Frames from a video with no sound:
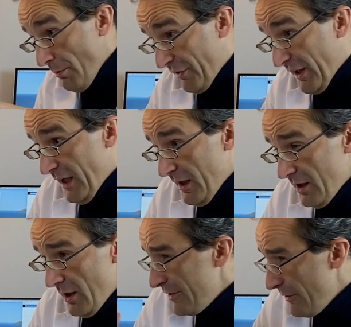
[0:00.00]
jump
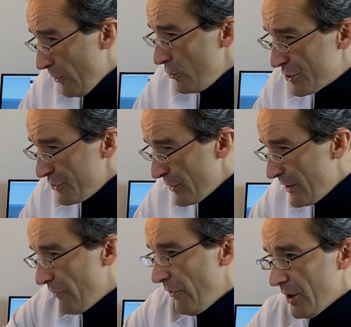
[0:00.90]
scare is an
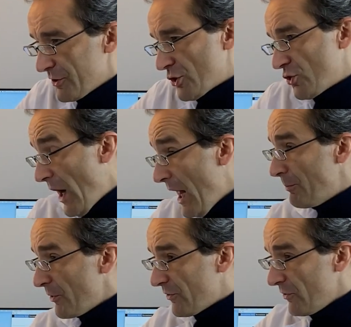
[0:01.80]
evolutionary advantage to
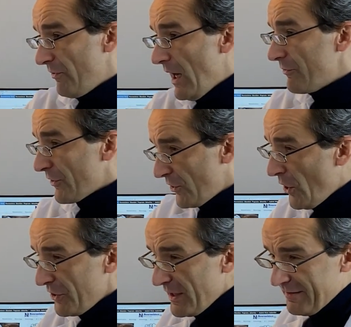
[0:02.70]
help us survive a
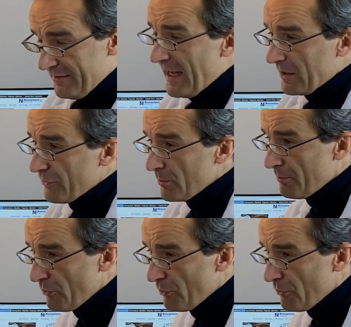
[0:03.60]
sudden attack from a